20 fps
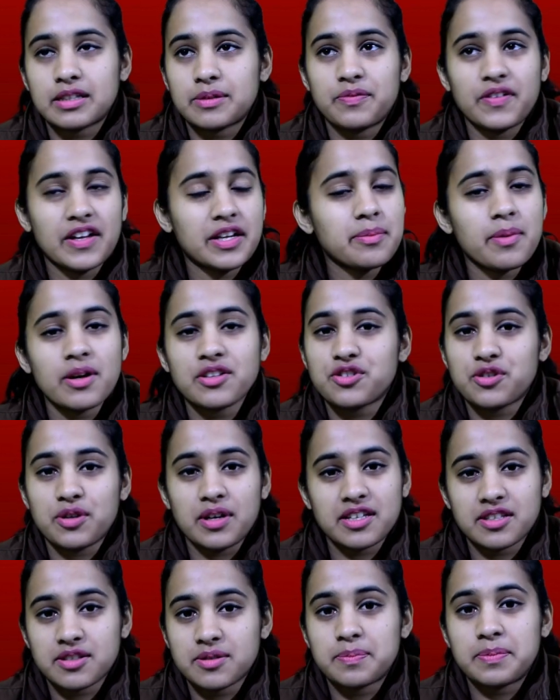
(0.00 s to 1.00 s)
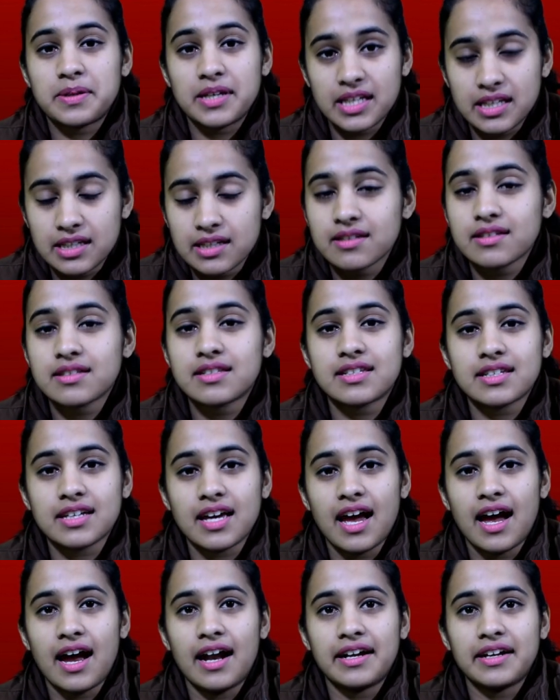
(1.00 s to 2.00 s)
very much experienced
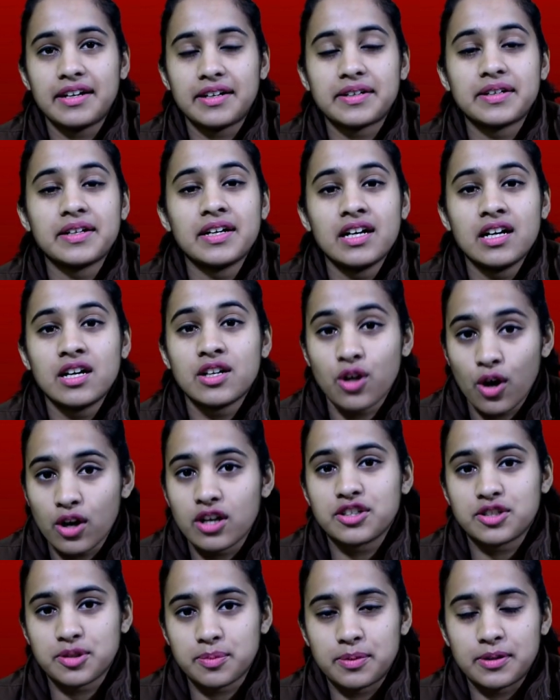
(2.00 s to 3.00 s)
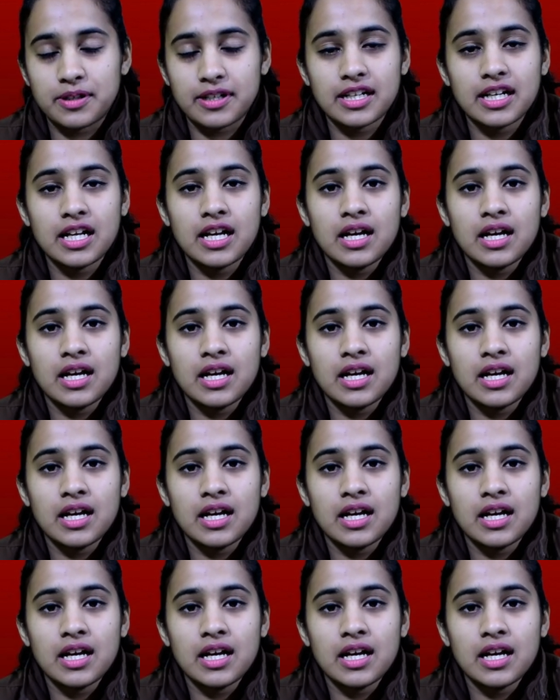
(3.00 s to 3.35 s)
and knowledgeable.